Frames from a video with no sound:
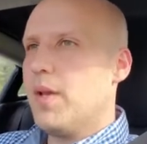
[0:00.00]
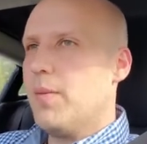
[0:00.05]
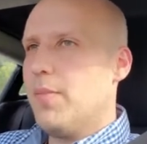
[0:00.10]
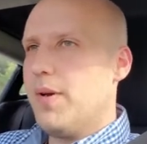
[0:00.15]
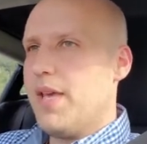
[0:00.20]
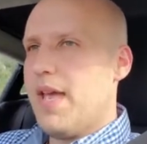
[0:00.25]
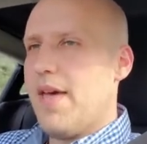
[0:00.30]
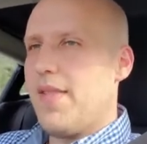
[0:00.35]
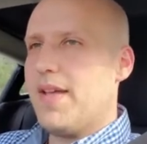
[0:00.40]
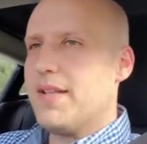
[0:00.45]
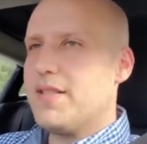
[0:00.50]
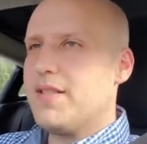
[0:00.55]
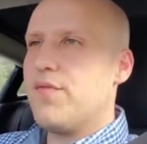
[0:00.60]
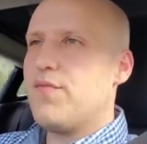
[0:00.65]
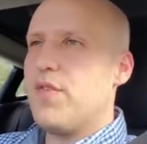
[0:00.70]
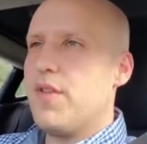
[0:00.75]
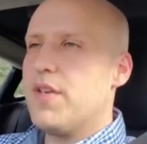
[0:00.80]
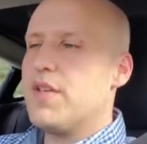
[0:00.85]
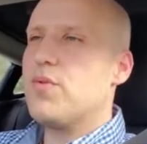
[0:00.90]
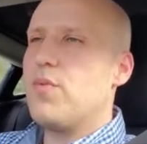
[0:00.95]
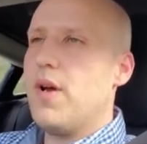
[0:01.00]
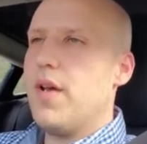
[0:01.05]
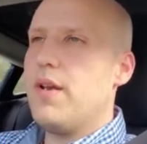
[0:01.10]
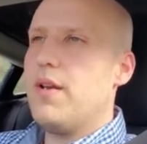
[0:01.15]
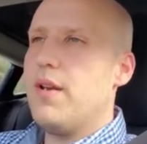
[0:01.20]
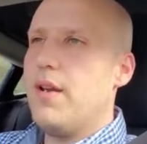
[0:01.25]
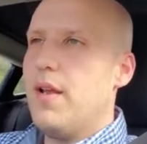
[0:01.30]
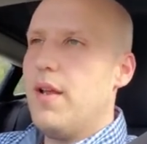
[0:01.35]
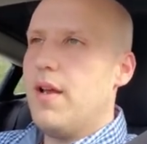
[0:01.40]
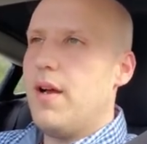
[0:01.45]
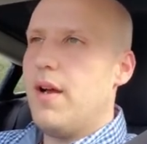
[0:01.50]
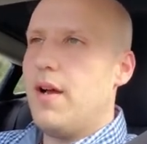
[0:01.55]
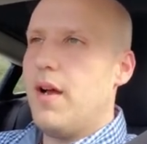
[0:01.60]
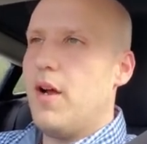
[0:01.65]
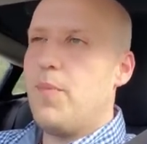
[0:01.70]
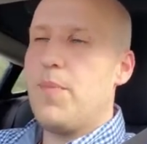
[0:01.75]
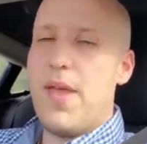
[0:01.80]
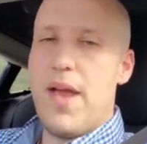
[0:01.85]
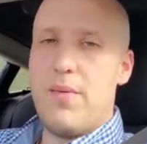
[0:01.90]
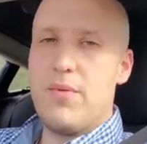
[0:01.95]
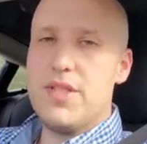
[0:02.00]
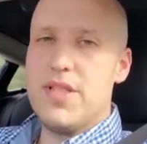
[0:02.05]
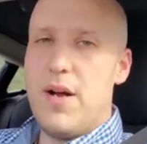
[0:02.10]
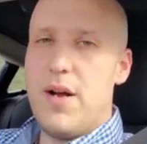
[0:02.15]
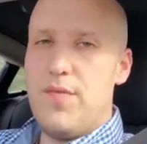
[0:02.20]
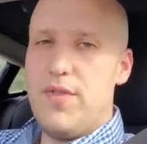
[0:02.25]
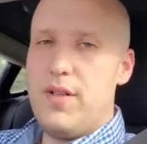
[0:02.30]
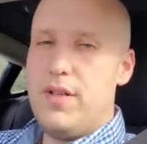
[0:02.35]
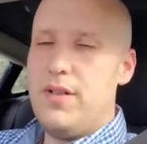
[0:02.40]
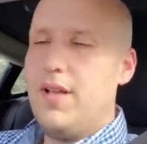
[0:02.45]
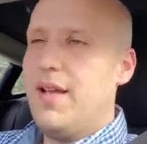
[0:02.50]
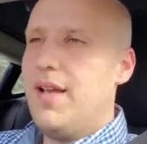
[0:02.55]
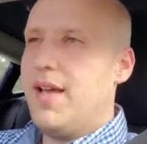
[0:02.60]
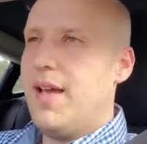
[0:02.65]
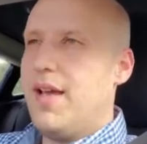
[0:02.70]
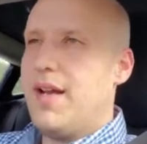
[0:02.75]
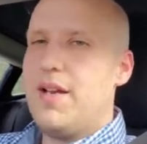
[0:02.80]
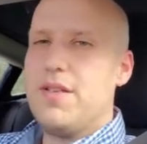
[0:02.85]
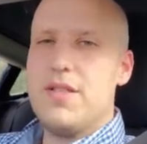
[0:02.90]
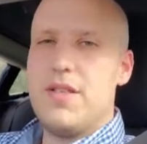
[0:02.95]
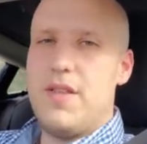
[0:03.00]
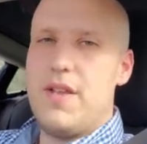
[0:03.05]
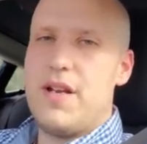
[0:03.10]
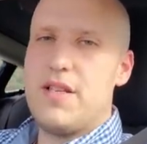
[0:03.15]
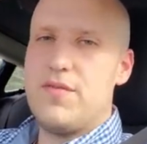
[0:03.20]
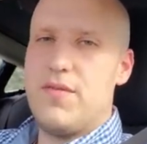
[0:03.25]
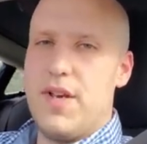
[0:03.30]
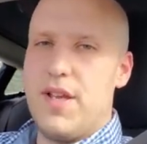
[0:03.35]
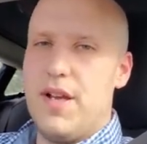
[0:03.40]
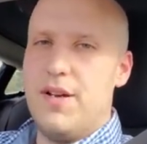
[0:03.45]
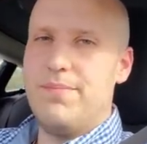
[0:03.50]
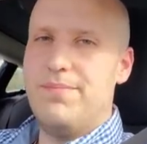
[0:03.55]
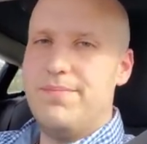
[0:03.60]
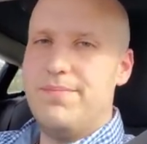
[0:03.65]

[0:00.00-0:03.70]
But yeah, that's it for this one. I hope that was helpful, and I'll see you in the next video.